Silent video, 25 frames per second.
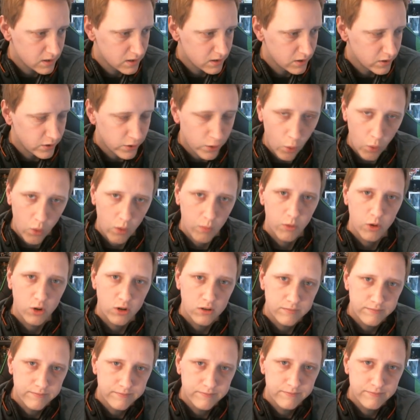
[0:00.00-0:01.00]
normal.
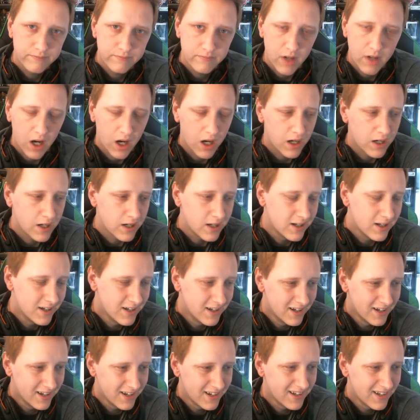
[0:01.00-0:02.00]
I
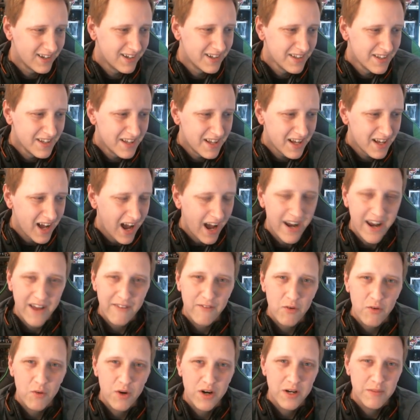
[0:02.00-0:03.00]

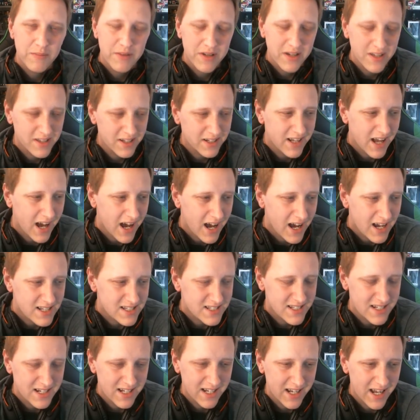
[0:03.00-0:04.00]
never wanted to be the guy
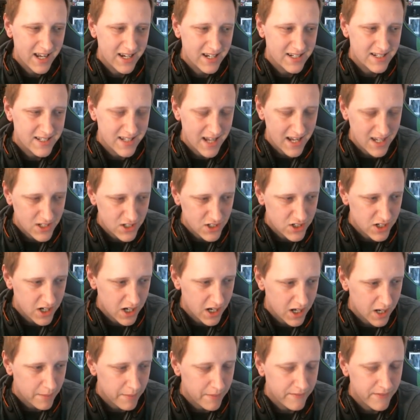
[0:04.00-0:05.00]
sitting at a desk
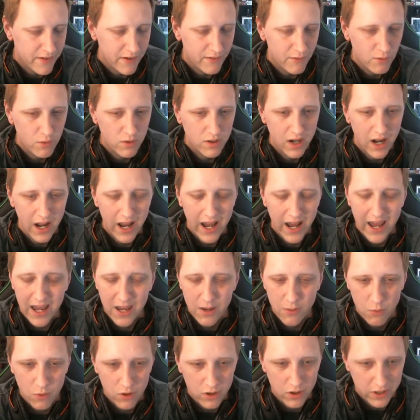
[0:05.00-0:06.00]
job. I
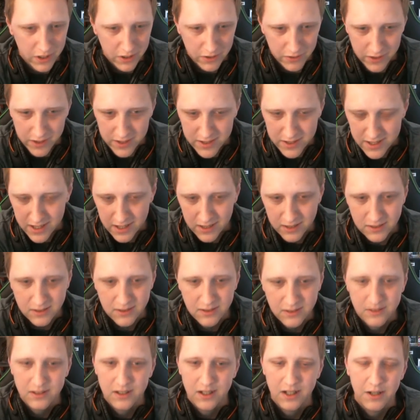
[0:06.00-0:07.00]
hate working retail.
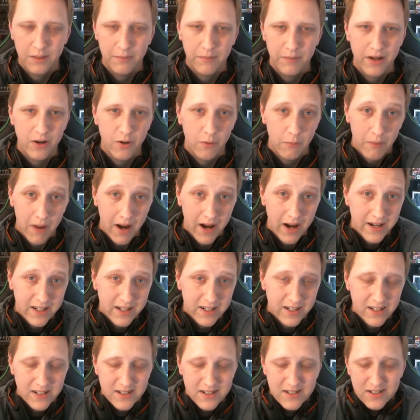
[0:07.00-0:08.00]
I don't mind
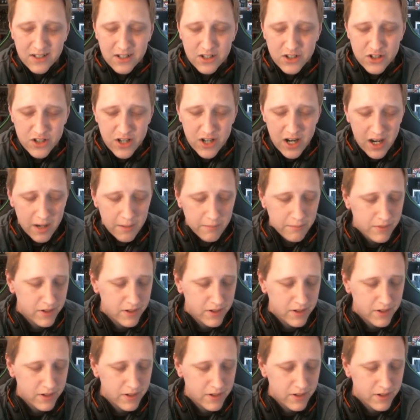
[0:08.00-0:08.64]
it. It's a good job,